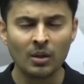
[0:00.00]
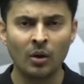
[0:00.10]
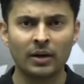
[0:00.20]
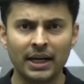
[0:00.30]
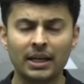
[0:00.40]

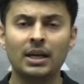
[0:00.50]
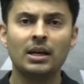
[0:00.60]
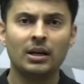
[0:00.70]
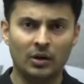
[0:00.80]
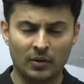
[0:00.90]
Alright,
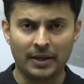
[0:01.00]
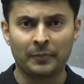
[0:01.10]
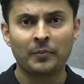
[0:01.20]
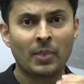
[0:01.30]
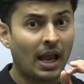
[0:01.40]
okay.
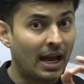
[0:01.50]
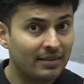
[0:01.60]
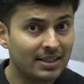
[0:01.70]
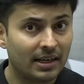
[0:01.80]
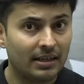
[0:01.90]

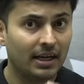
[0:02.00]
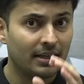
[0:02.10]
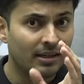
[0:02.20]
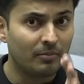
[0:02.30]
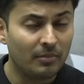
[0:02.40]
Having said
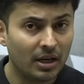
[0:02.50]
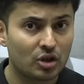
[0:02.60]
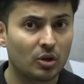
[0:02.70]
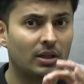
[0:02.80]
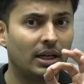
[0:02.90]
that, make
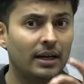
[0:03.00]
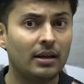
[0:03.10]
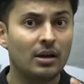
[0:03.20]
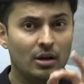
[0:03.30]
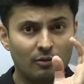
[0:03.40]
sure that
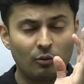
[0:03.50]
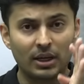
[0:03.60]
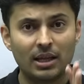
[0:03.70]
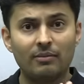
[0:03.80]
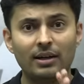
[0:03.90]

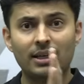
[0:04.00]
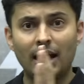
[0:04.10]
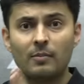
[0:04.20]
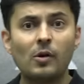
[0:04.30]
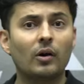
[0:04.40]
whatever
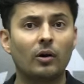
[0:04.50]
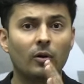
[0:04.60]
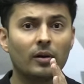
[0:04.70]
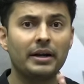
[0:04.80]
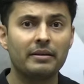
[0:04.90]
time you are
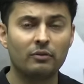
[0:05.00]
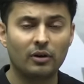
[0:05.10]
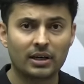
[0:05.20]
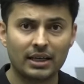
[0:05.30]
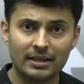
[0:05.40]
allocating
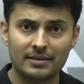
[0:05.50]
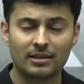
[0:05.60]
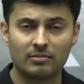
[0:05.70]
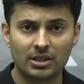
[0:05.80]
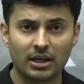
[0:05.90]
for each
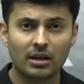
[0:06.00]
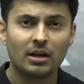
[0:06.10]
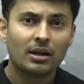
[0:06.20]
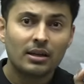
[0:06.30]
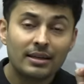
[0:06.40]
subject,
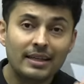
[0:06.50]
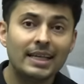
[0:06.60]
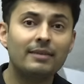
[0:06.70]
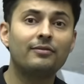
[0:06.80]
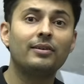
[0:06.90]

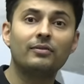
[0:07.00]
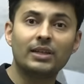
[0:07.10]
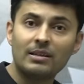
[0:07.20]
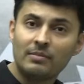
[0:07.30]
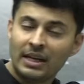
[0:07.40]
leave
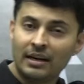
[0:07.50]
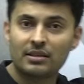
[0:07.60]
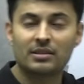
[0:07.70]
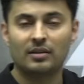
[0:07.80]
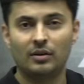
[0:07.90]
15
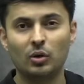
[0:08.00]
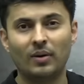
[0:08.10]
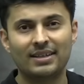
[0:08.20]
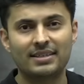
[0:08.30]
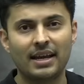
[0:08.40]
minutes
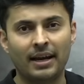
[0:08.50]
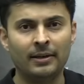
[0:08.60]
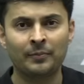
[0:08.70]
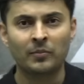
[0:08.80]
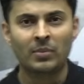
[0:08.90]
towards the end